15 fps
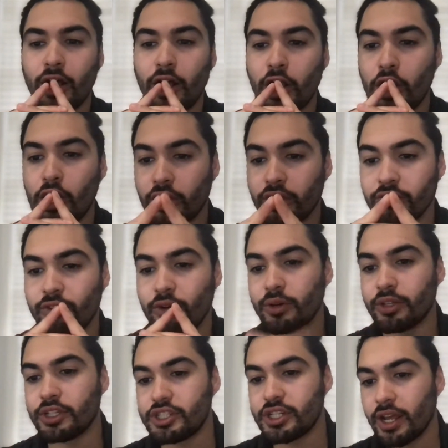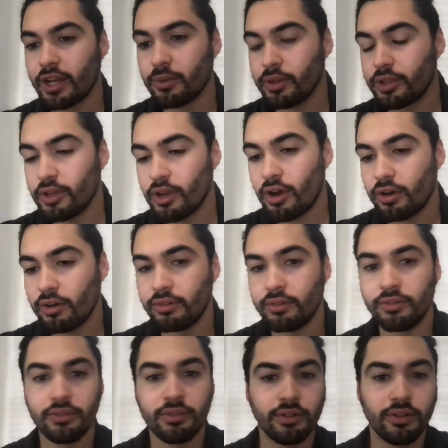Looking forward to chatting with y'all.
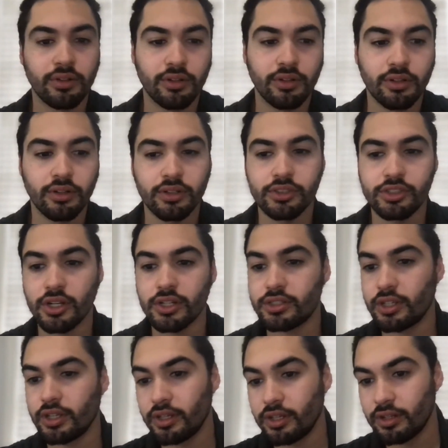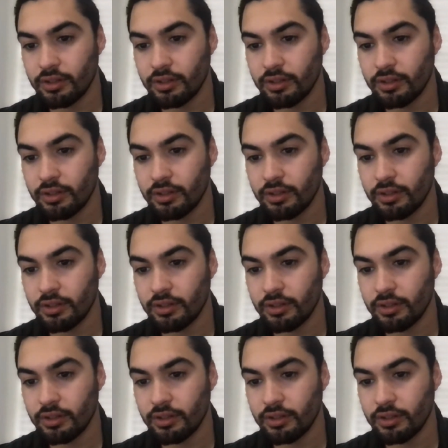Justin.